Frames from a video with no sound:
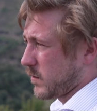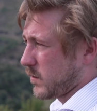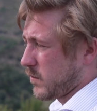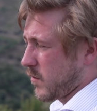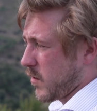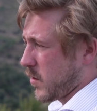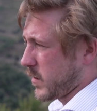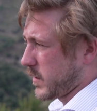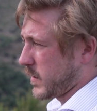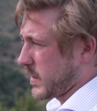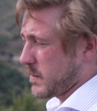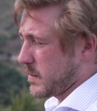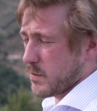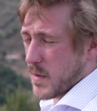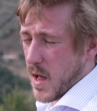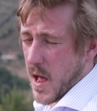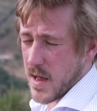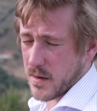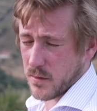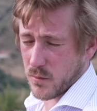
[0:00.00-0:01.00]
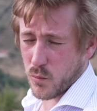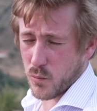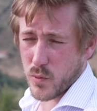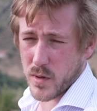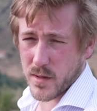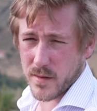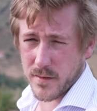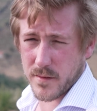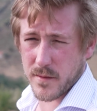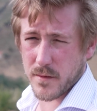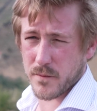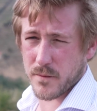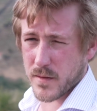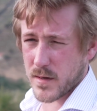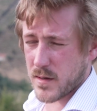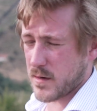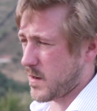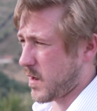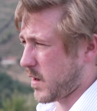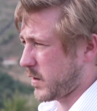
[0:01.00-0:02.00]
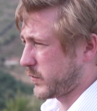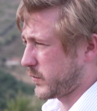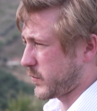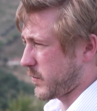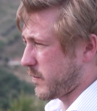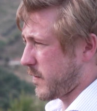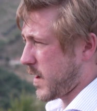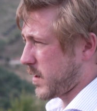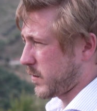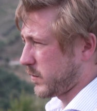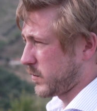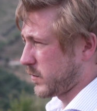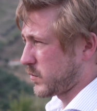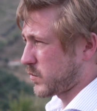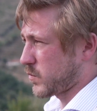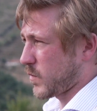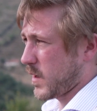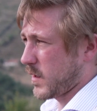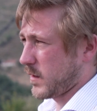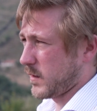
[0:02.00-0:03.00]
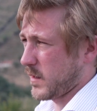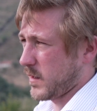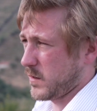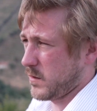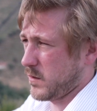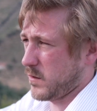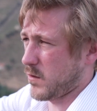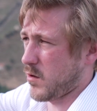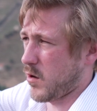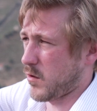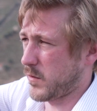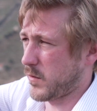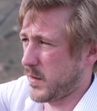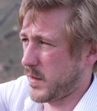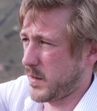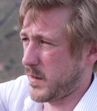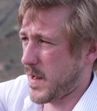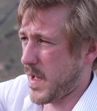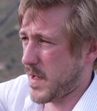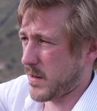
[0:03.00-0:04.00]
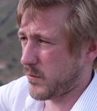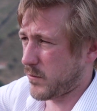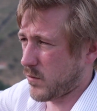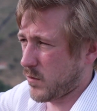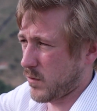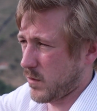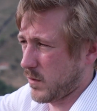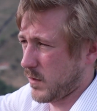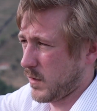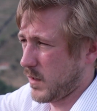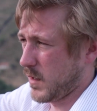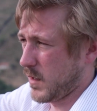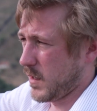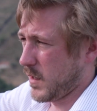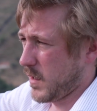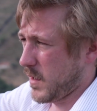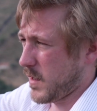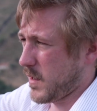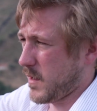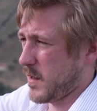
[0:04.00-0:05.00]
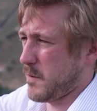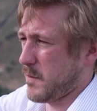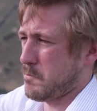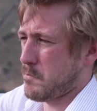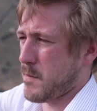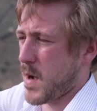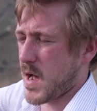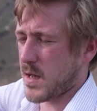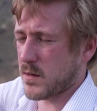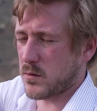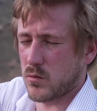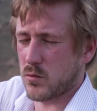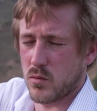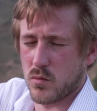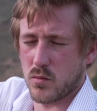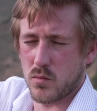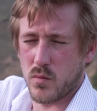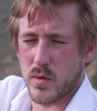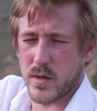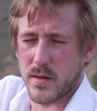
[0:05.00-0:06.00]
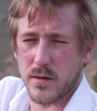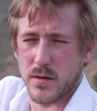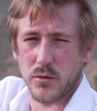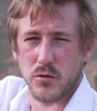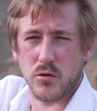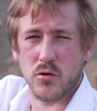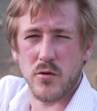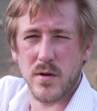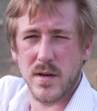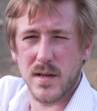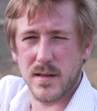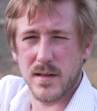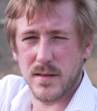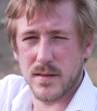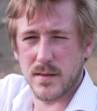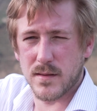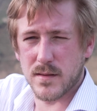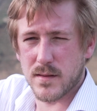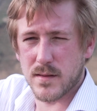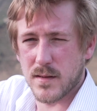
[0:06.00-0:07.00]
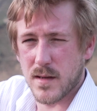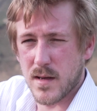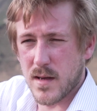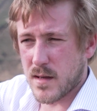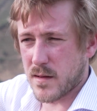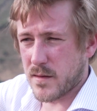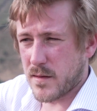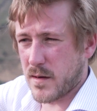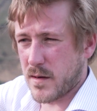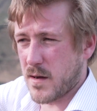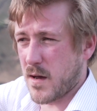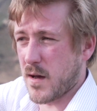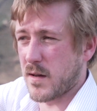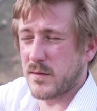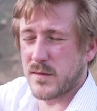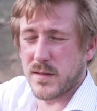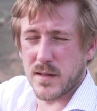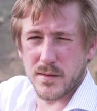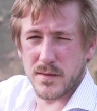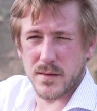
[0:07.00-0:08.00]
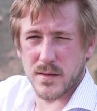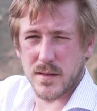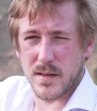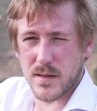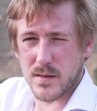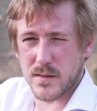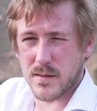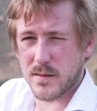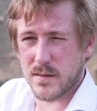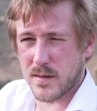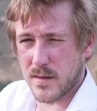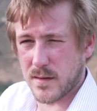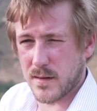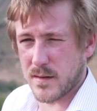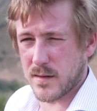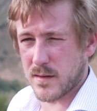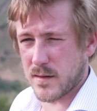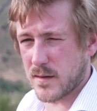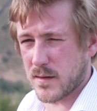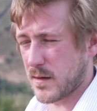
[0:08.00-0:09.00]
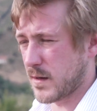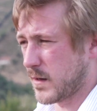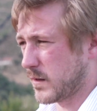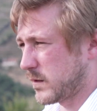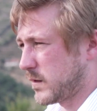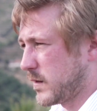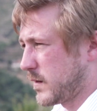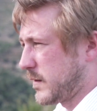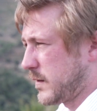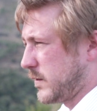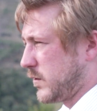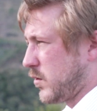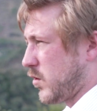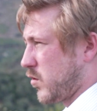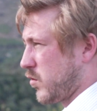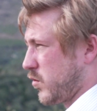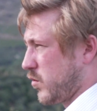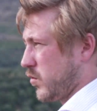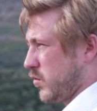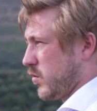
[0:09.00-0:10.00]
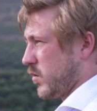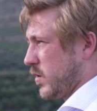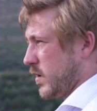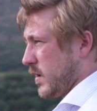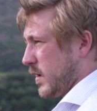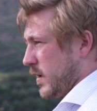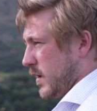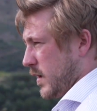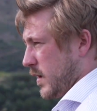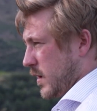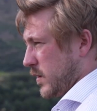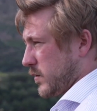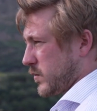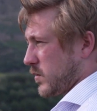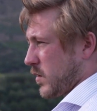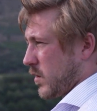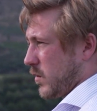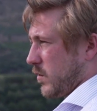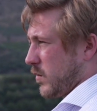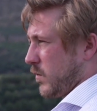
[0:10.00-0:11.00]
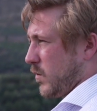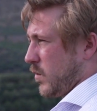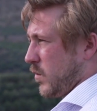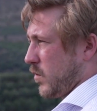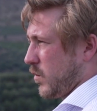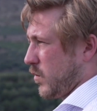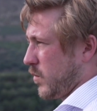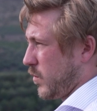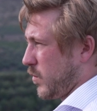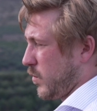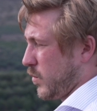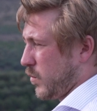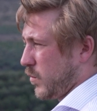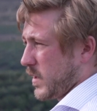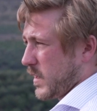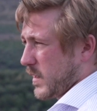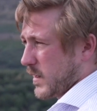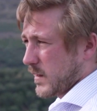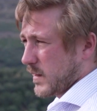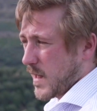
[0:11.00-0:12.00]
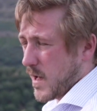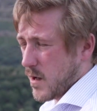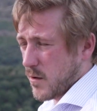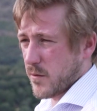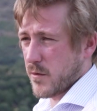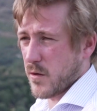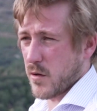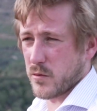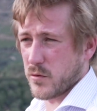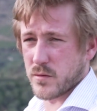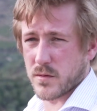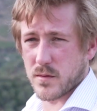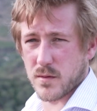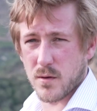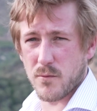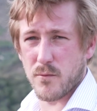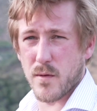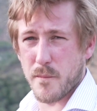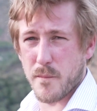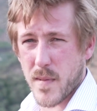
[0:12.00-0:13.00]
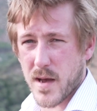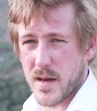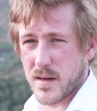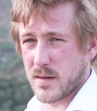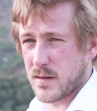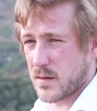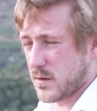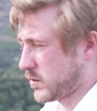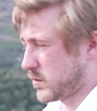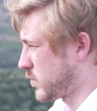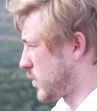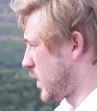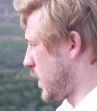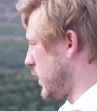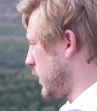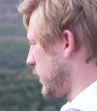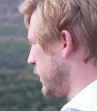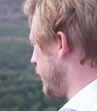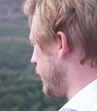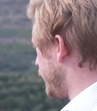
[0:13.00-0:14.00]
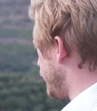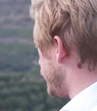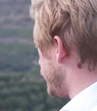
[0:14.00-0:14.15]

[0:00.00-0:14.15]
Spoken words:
growing in and with the vineyards around as well, and you got the natural mato with the trees that are indigenous to the Douro. So we allow those to remain as well,